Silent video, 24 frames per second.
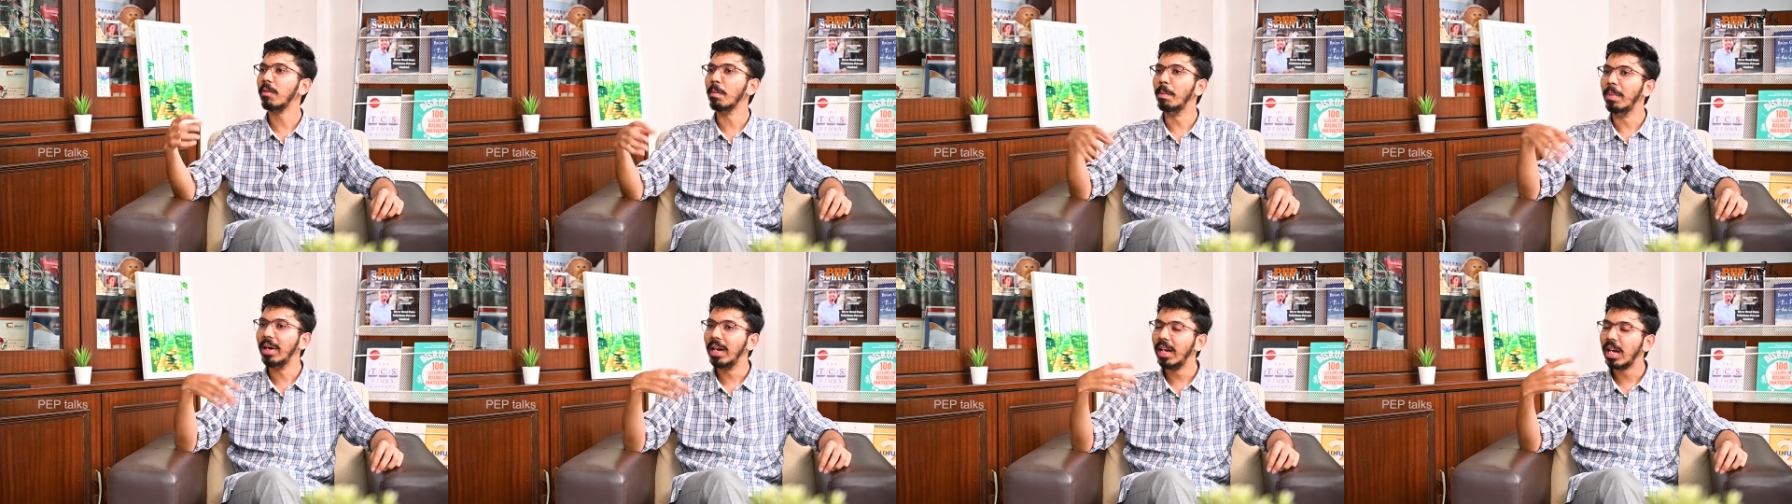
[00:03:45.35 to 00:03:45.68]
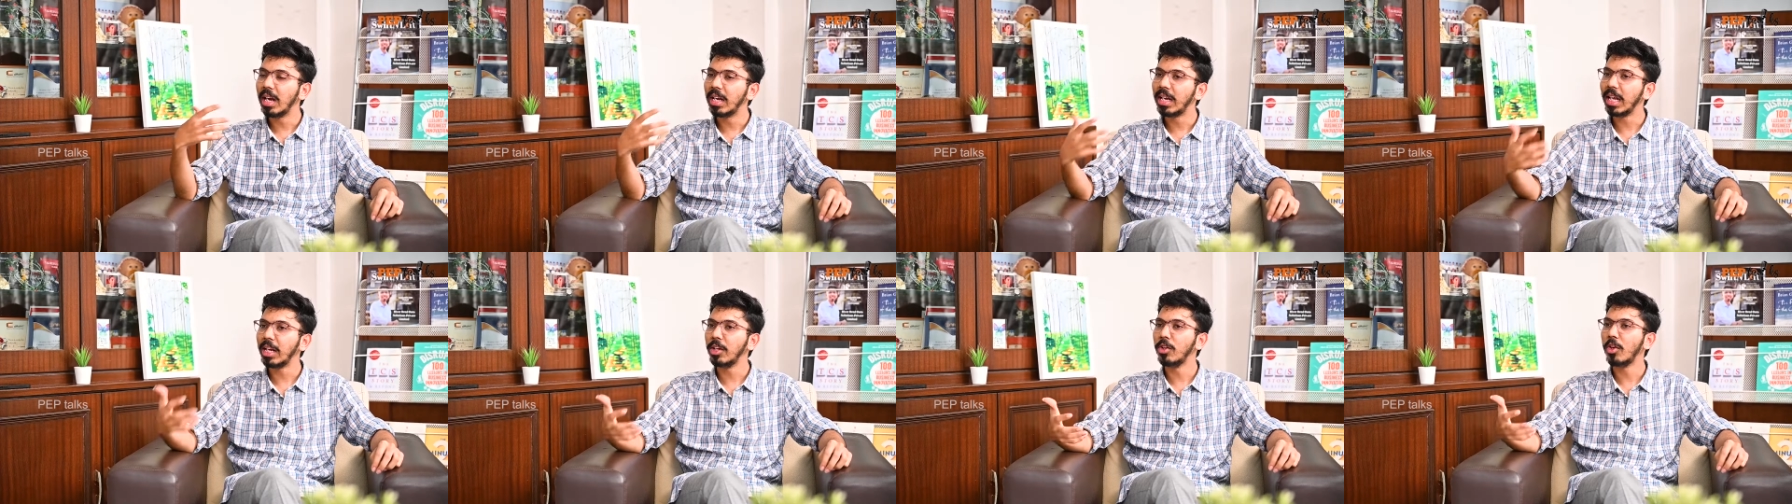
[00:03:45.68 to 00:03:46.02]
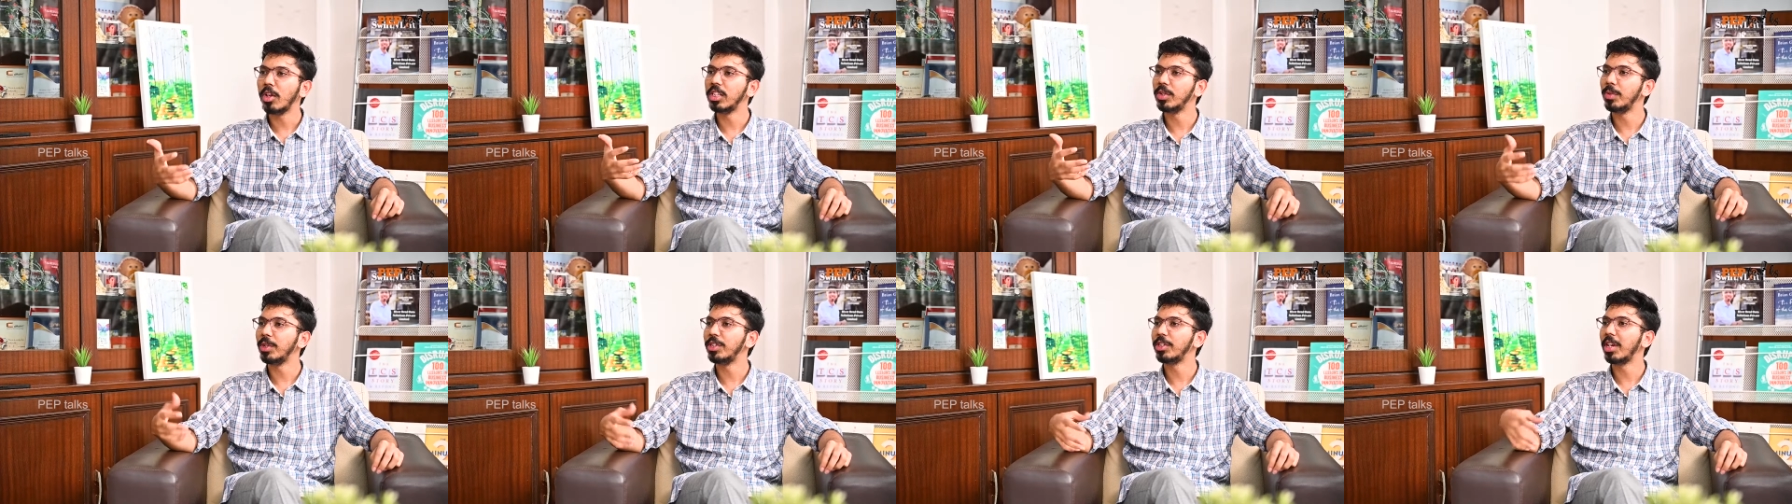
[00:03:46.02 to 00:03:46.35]
build a
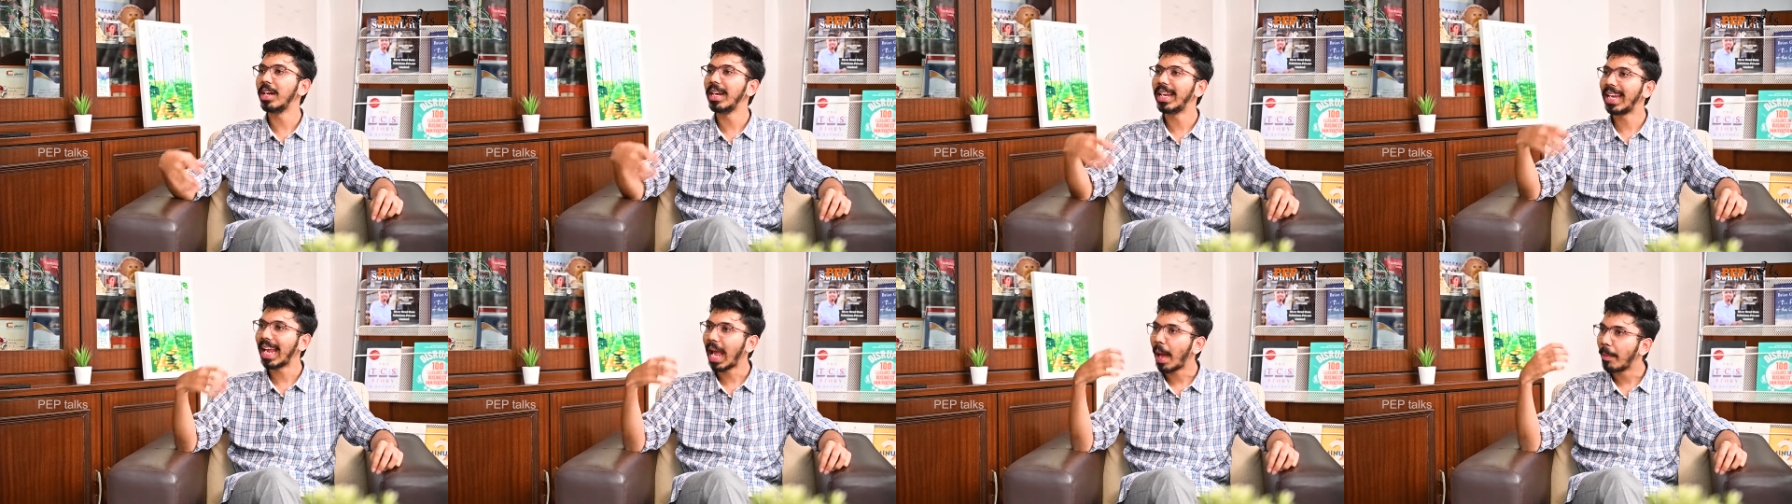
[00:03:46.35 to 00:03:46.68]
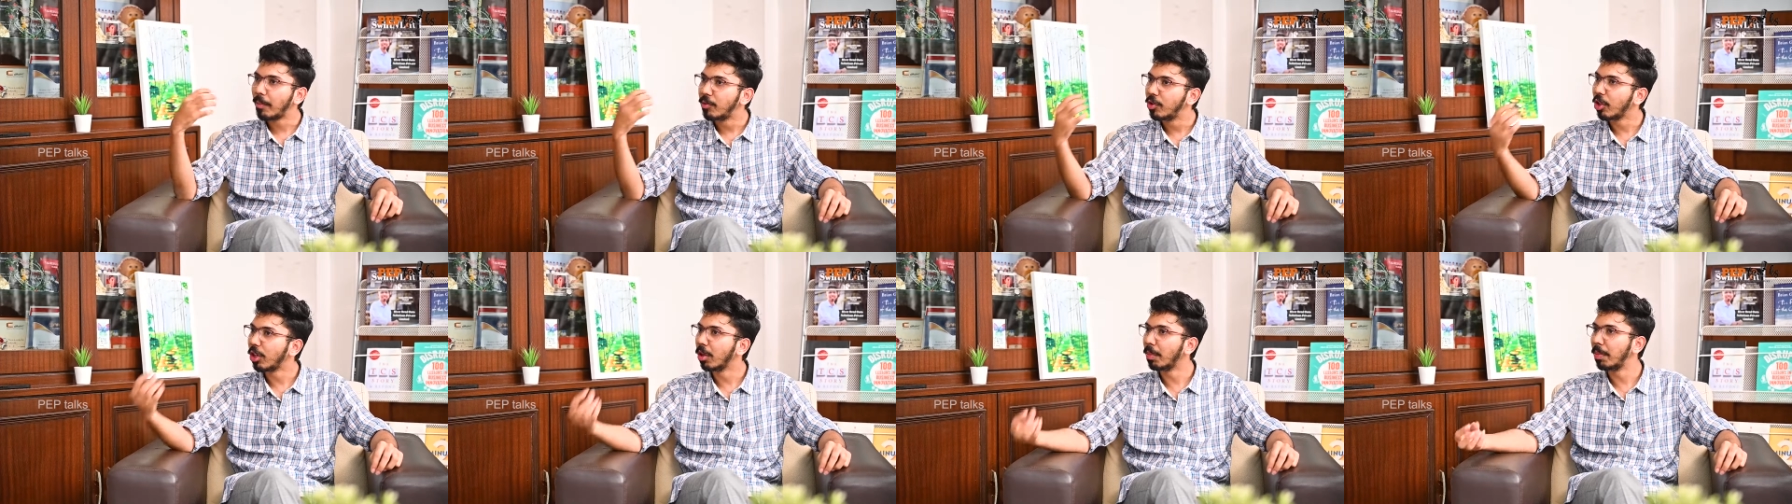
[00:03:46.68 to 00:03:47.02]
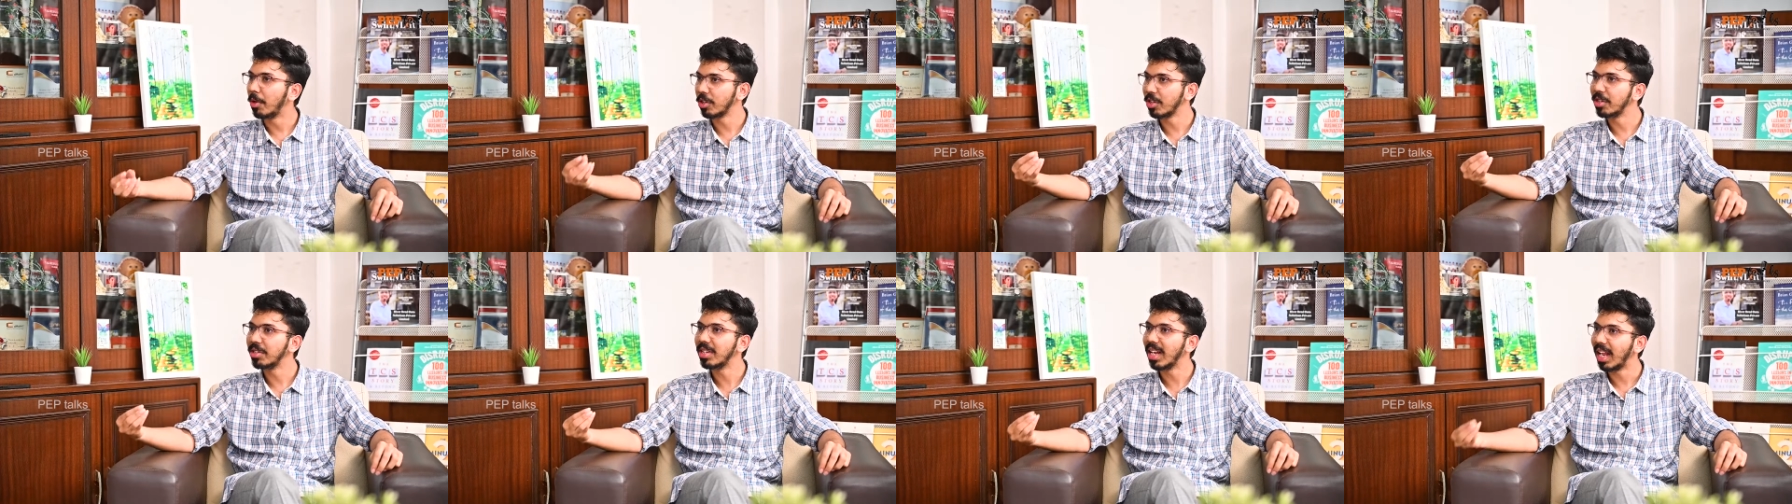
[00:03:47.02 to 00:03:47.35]
technology which can capture a
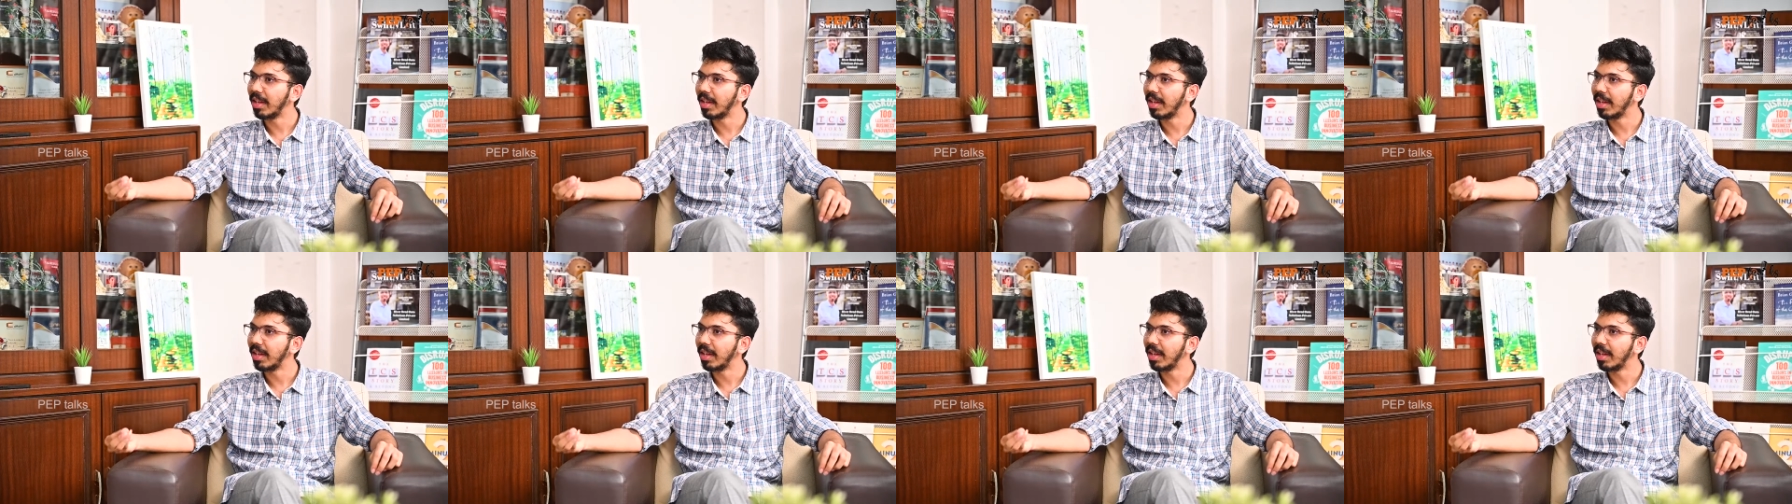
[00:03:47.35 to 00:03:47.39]
person's